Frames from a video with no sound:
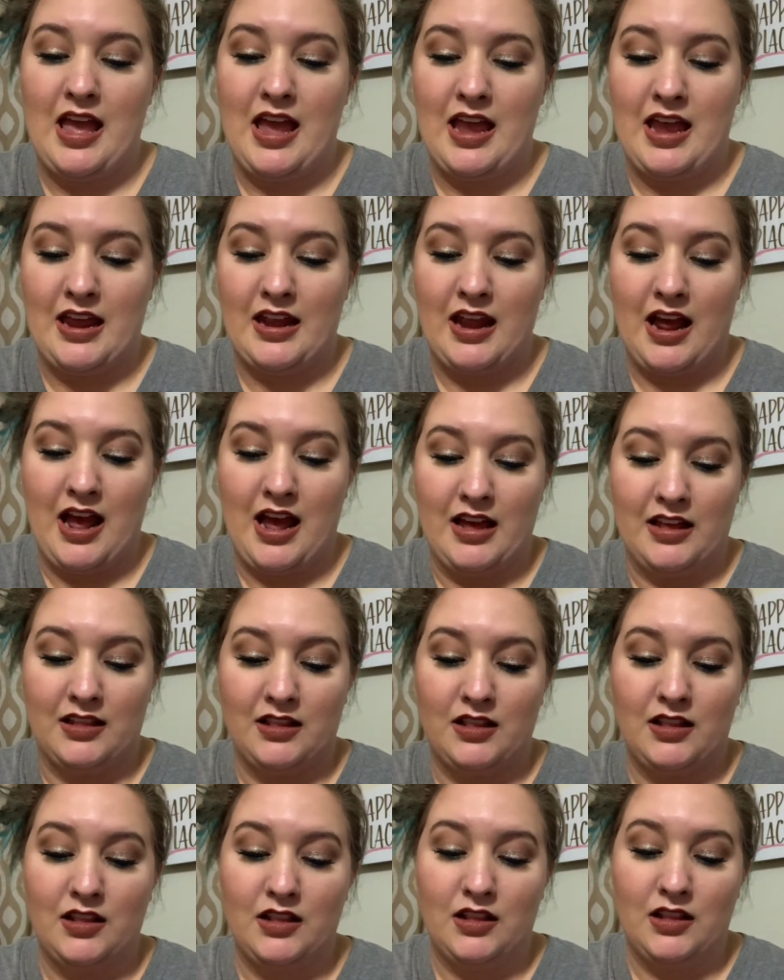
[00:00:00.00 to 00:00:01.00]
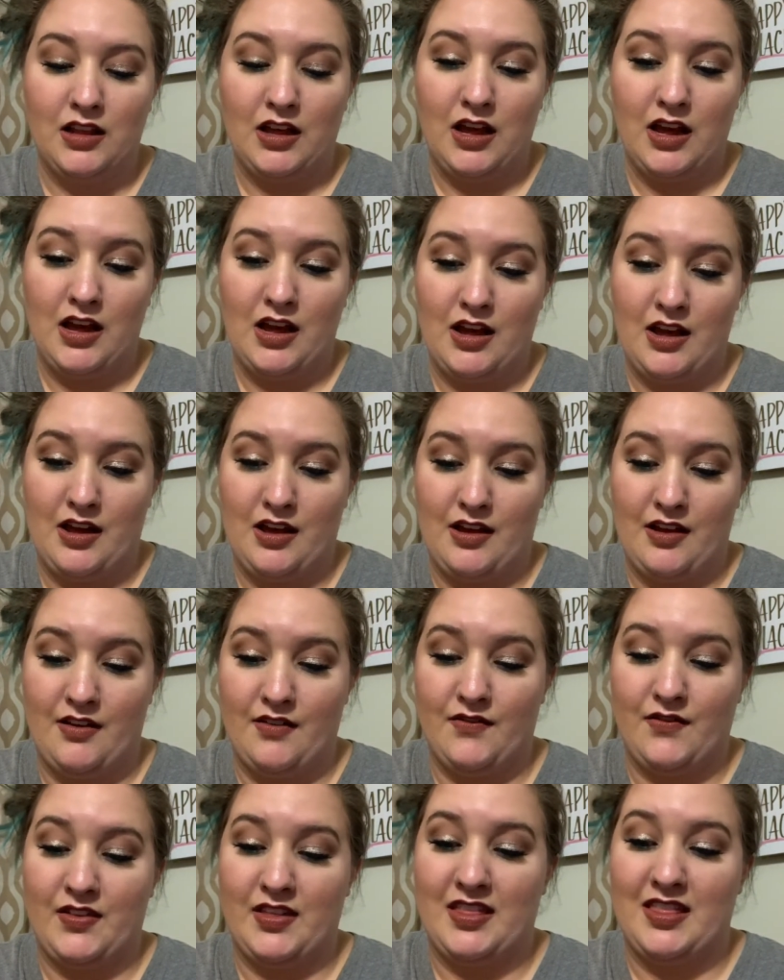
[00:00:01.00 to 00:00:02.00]
and I
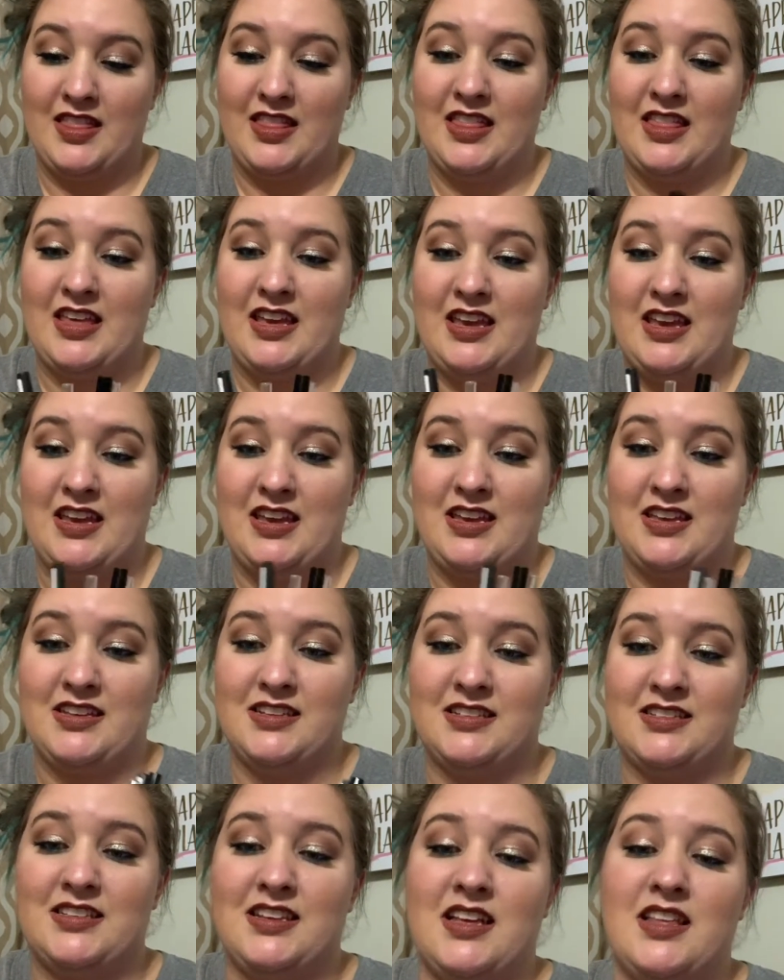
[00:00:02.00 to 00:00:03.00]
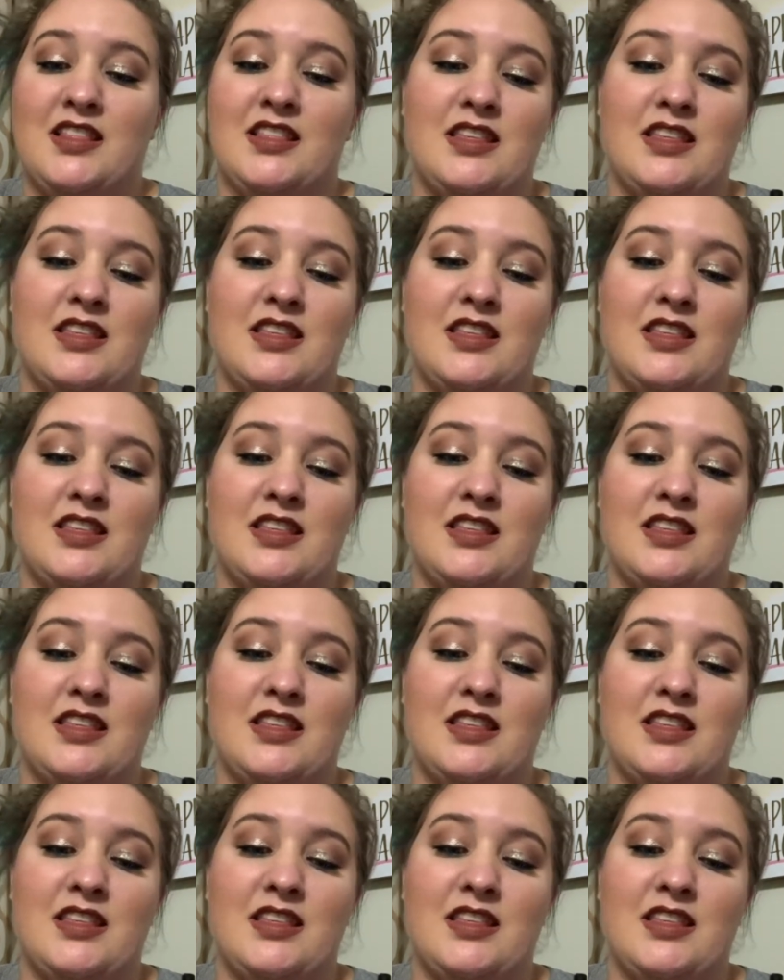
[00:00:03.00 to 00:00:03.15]
love these,